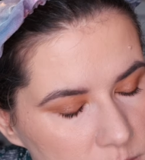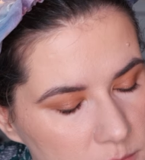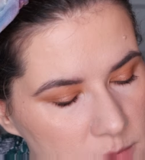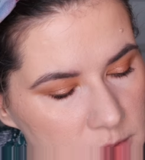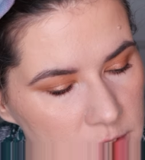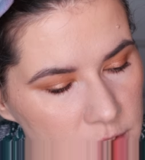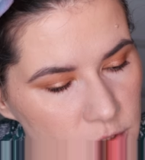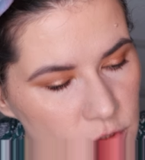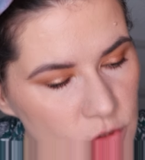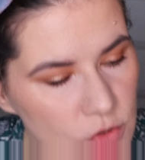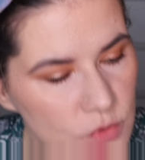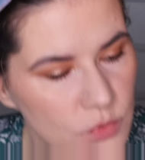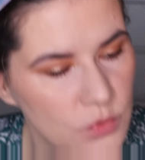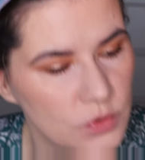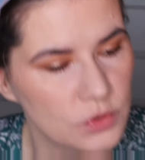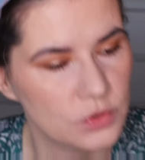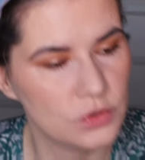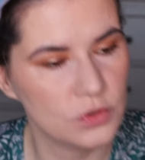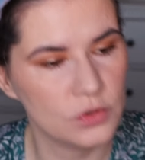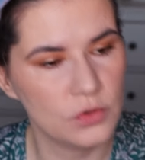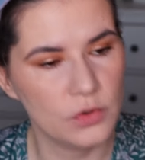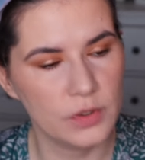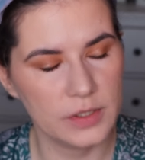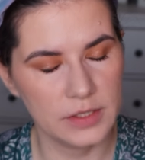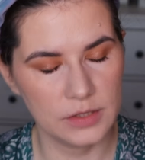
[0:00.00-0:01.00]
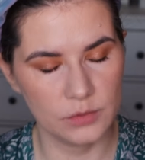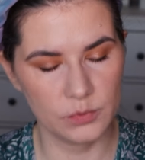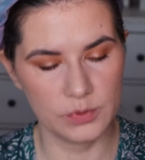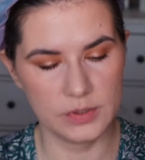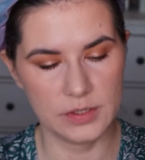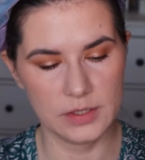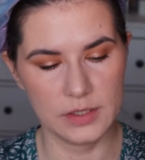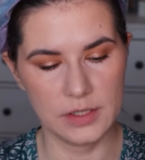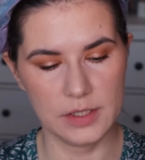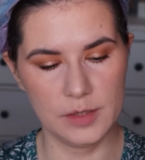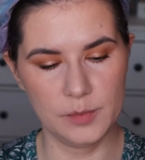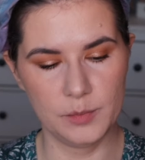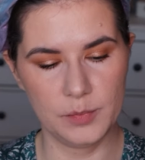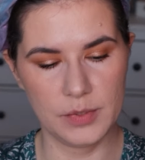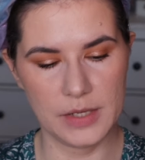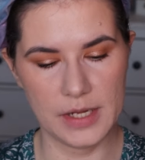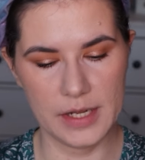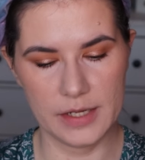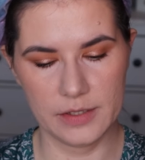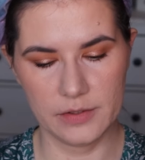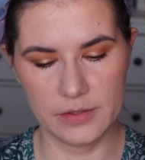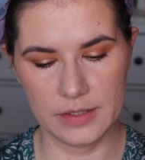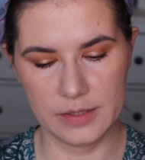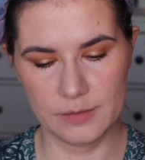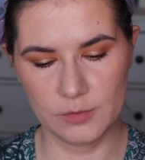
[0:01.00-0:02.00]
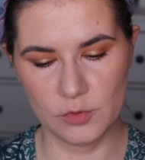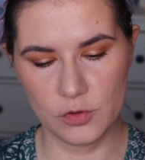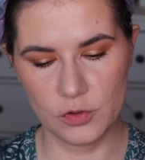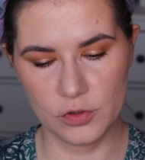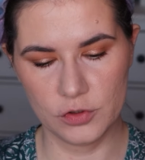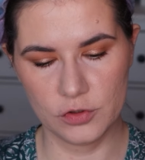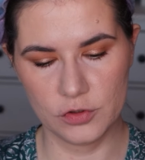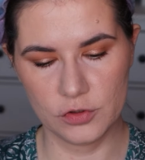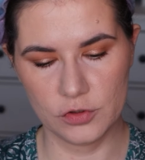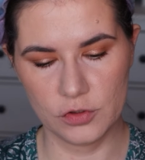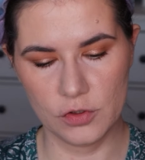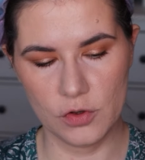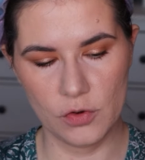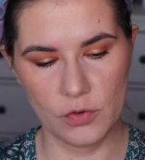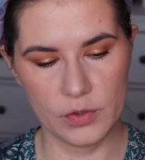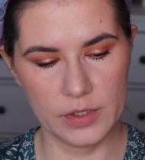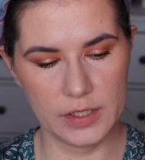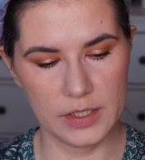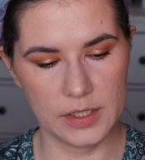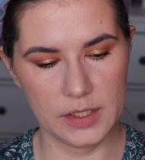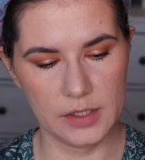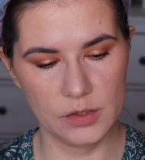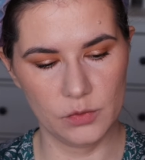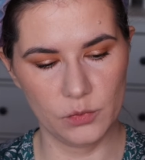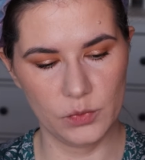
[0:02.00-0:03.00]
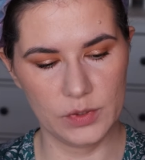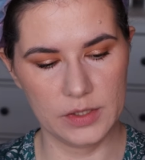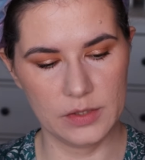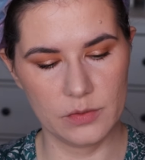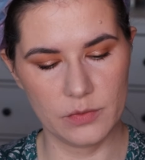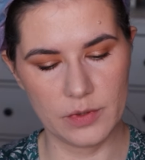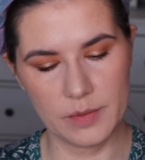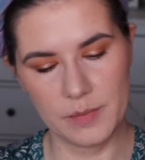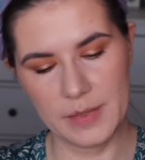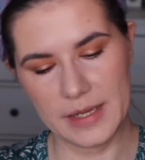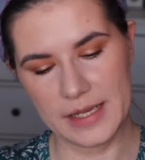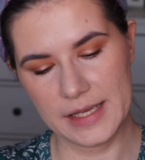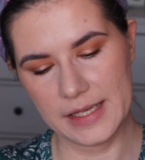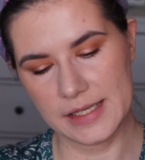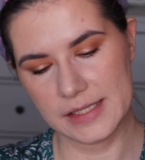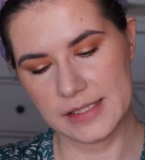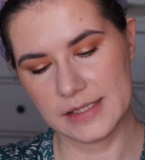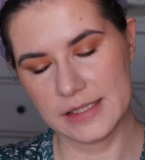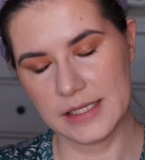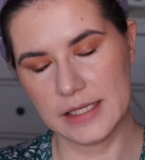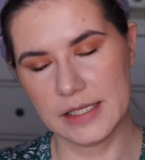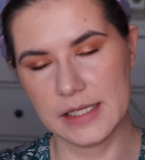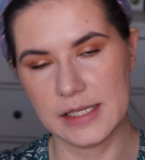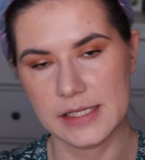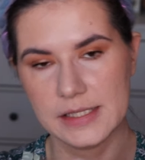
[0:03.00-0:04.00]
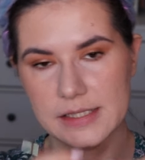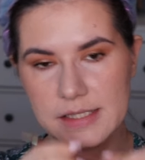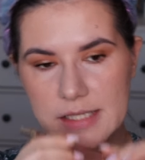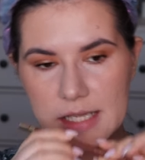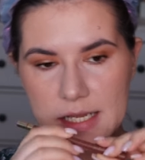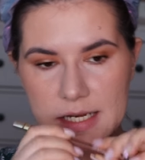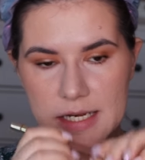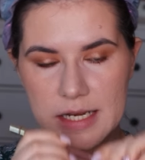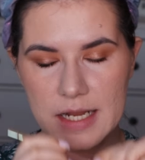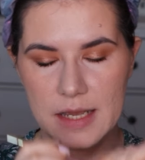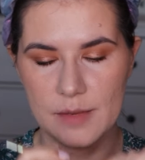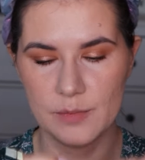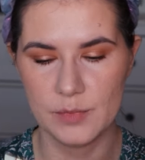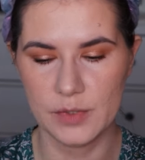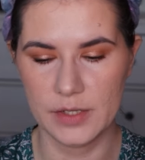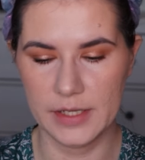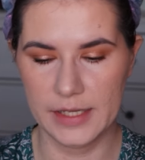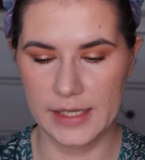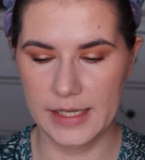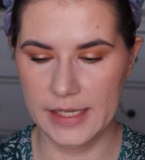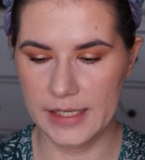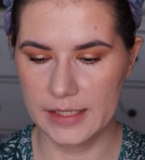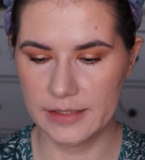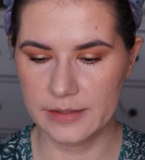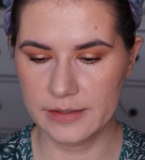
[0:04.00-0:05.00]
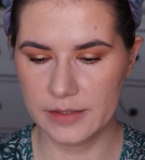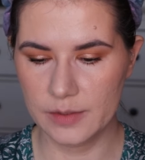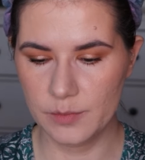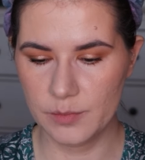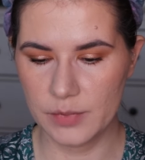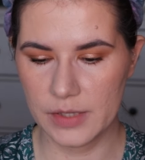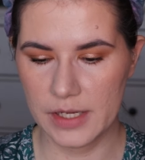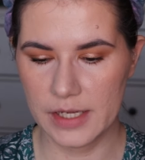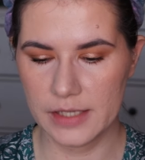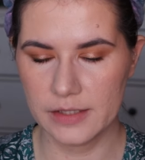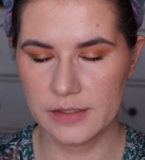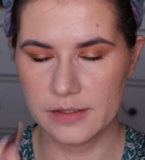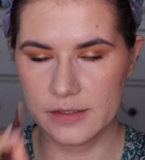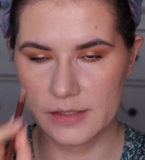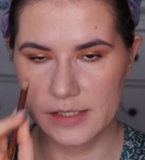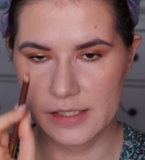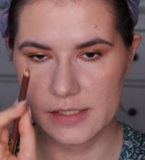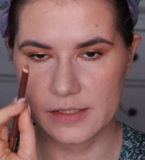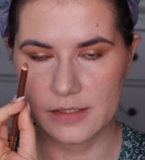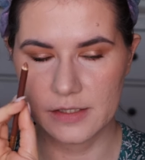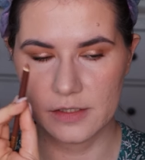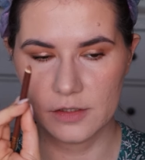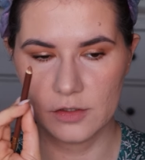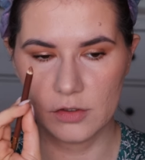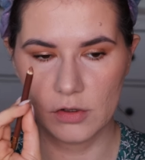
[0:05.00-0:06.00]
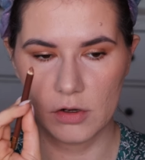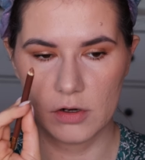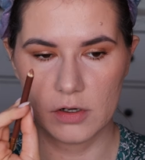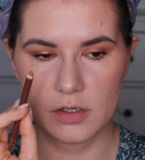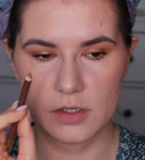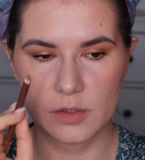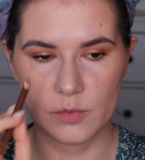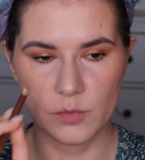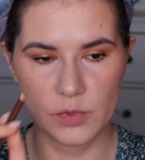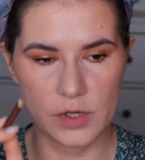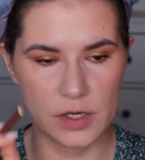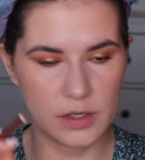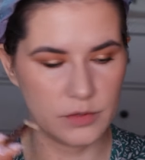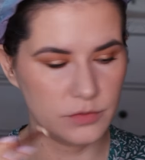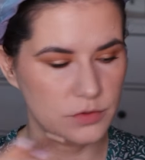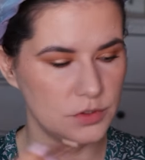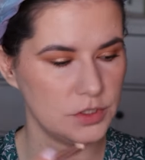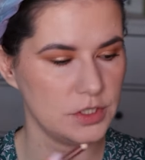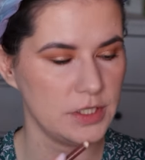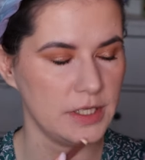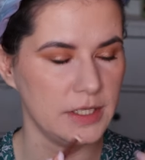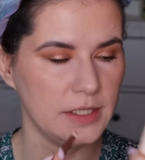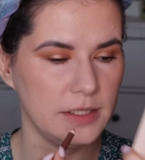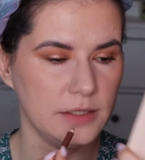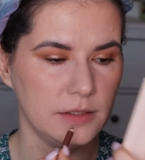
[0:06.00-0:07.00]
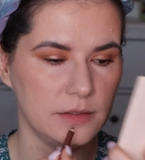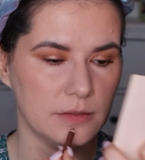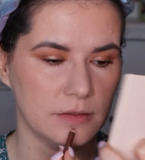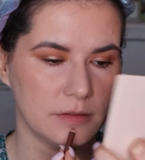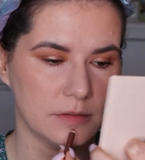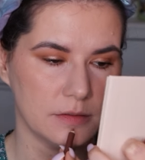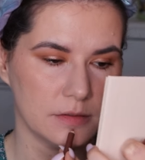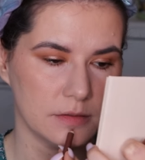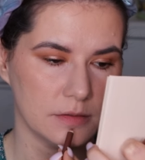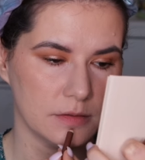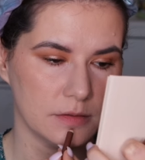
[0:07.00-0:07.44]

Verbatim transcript: but I do want to go in with the lip liner I'm going to go in with Rebecca Stella's number 8 lip liner that's the dark brown shade